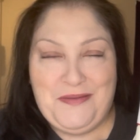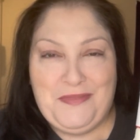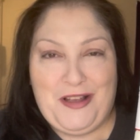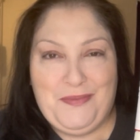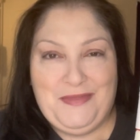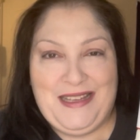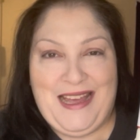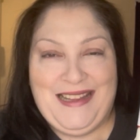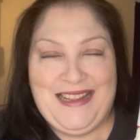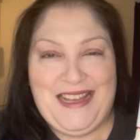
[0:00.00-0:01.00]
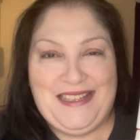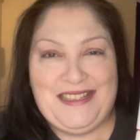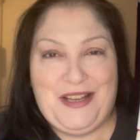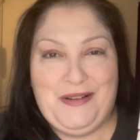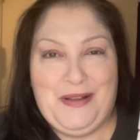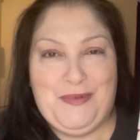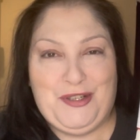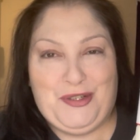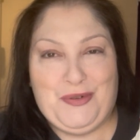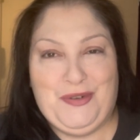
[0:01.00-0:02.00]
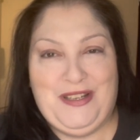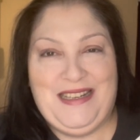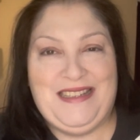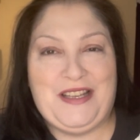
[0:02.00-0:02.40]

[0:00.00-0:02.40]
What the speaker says: I'm getting there slowly but surely,